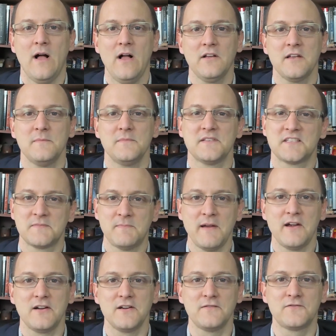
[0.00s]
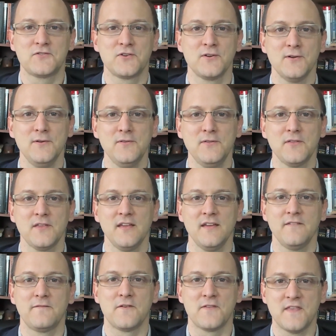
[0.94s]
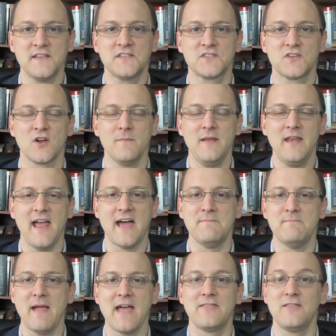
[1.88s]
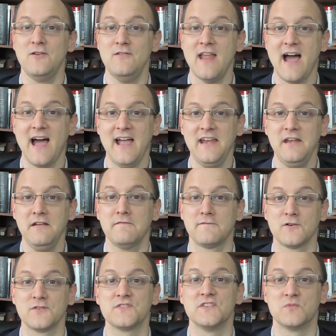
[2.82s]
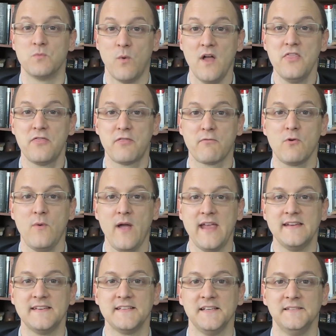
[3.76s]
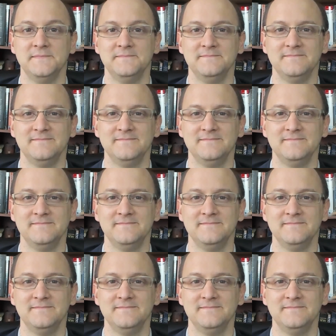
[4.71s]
Welcome to Spirit of Truth for this sermon on Matthew 9, verses 1 through 8.